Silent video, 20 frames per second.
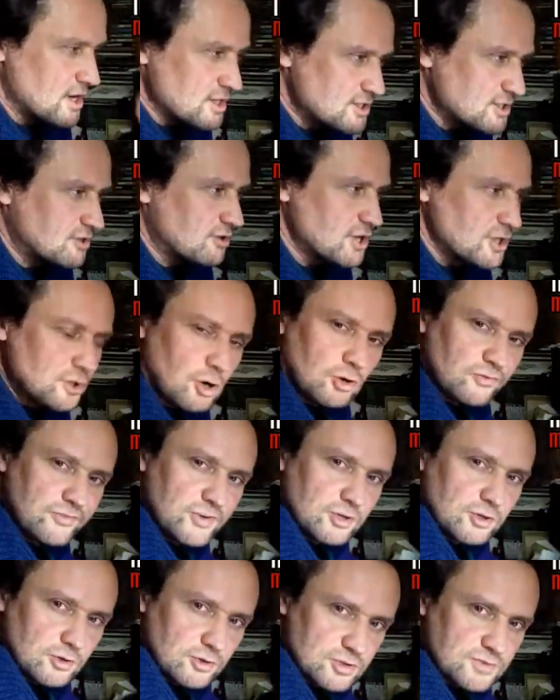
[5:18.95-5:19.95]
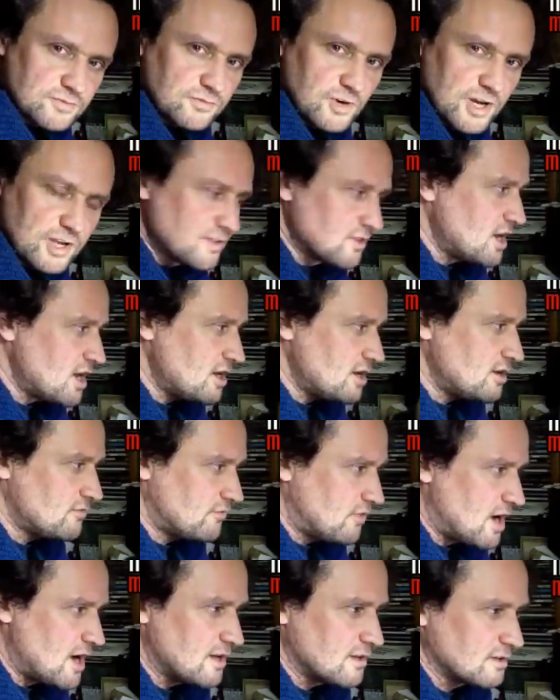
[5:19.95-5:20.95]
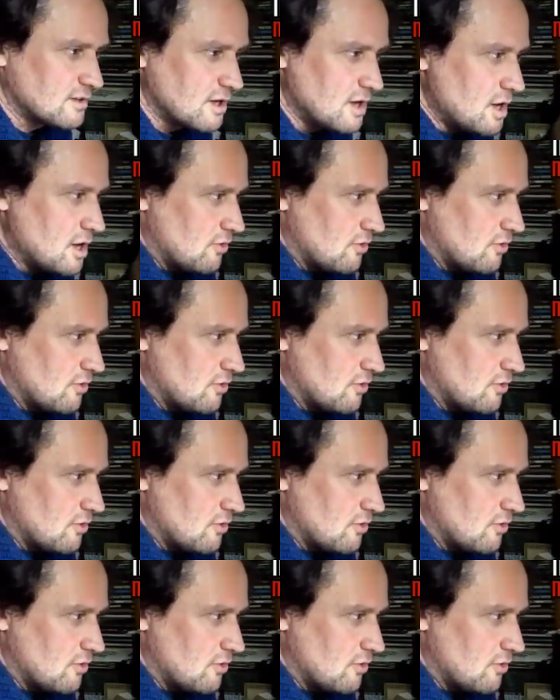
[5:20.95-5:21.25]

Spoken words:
screen all videos and they find